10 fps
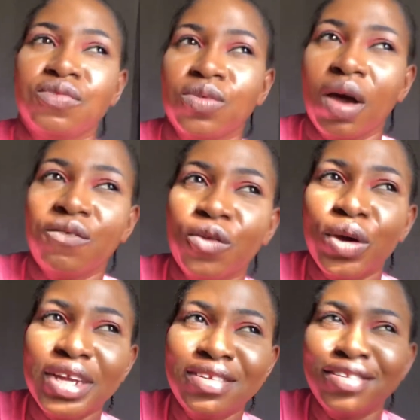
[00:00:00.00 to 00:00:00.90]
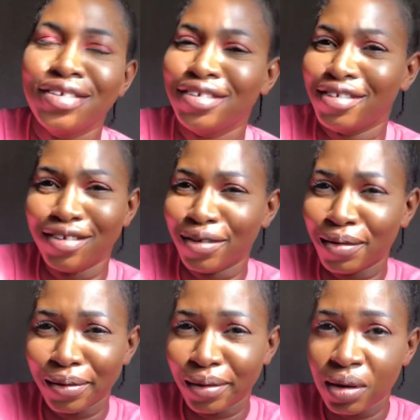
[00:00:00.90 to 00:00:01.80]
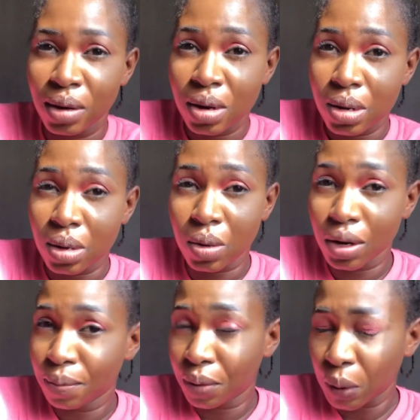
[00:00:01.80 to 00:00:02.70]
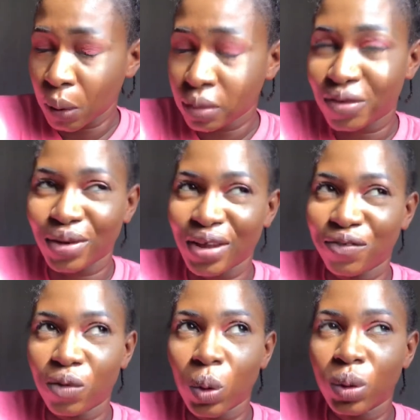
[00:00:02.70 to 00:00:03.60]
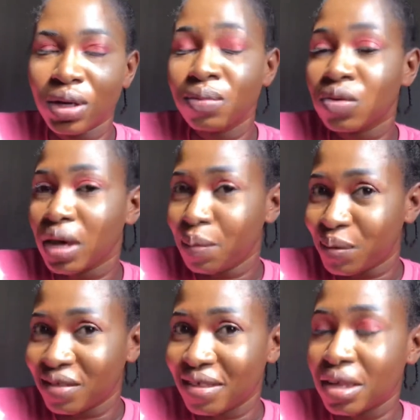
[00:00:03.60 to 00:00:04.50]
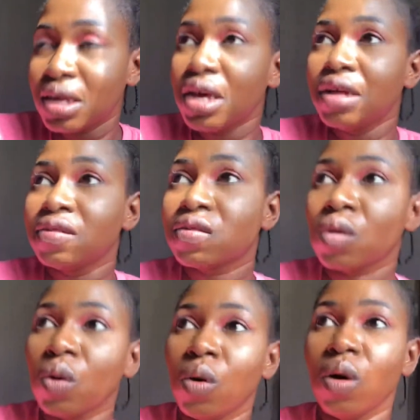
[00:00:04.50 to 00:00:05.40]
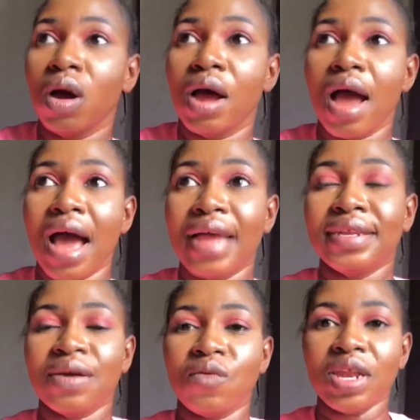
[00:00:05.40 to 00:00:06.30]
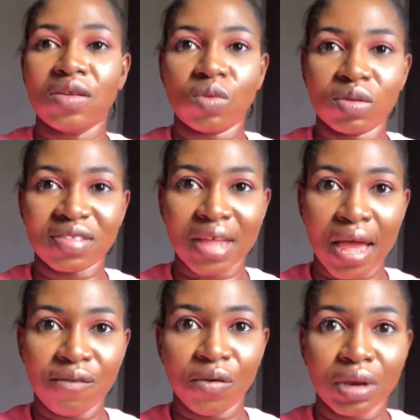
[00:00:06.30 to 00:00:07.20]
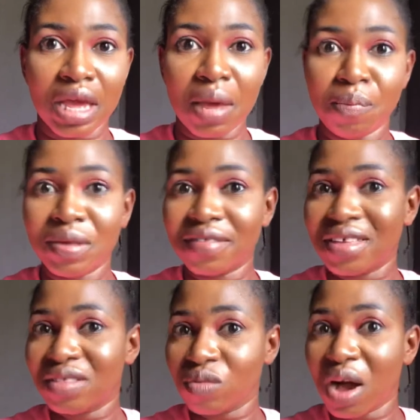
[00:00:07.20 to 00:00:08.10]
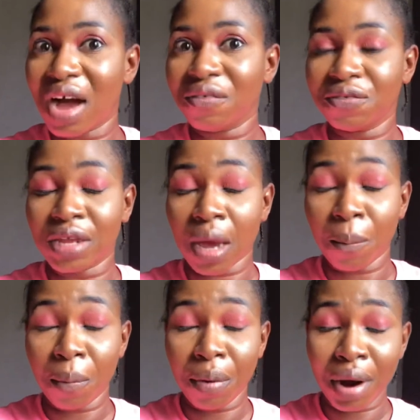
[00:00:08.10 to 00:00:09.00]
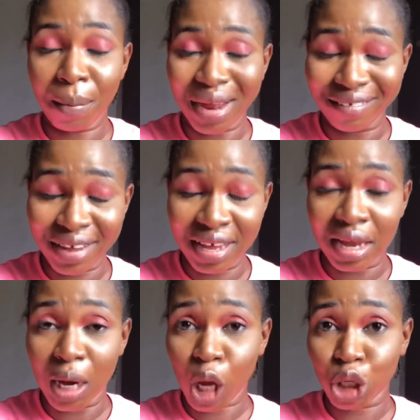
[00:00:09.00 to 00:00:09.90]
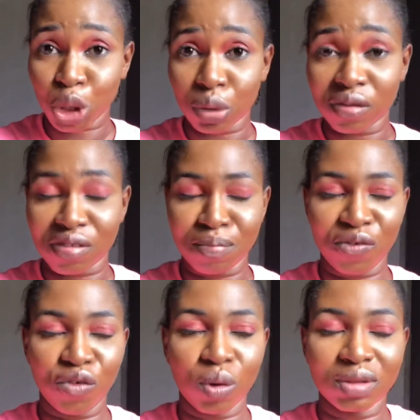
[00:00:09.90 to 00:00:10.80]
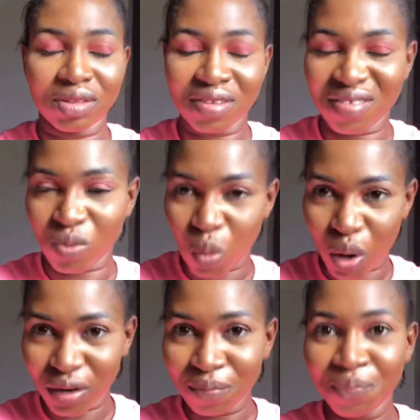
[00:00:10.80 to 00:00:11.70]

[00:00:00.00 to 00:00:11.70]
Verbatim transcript: to avoid, you know, going broke. So they followed him to APC. So and then when it was time for the APC to have their primary elections before this one,